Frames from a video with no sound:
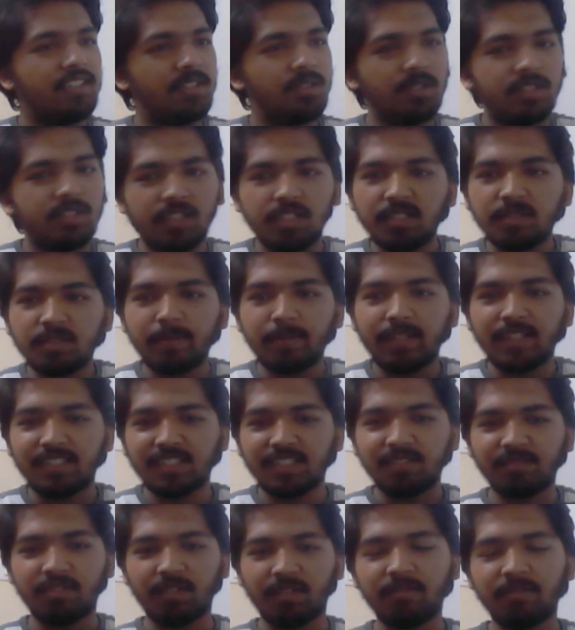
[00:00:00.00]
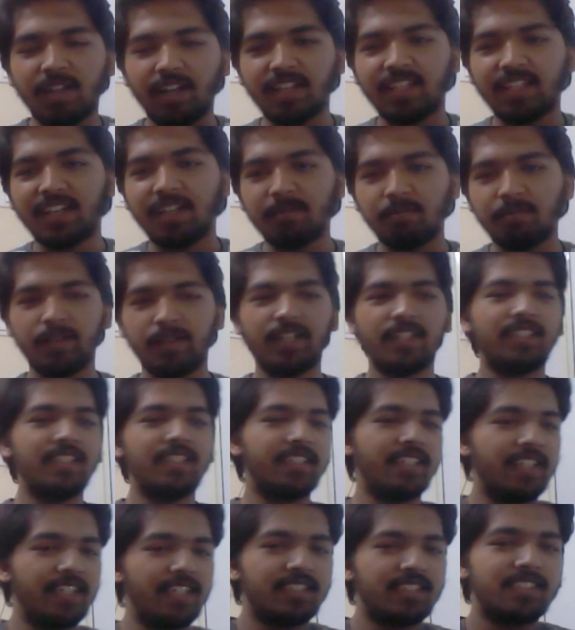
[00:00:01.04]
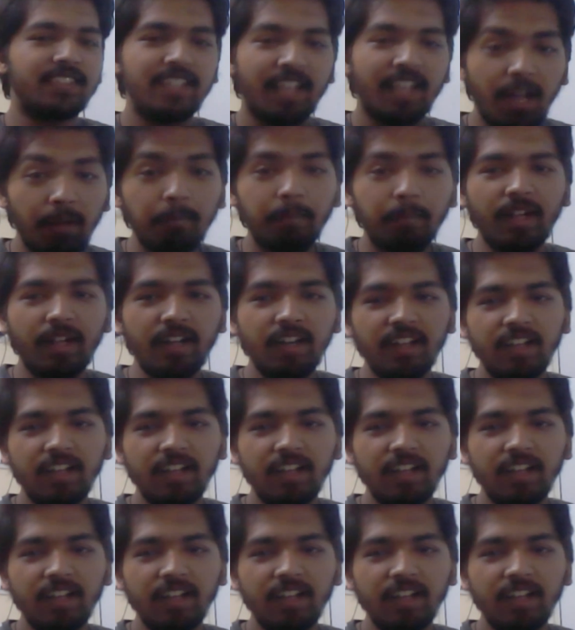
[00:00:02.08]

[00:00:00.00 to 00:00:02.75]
took inspiration from Valkyrie, played the King's Gambit,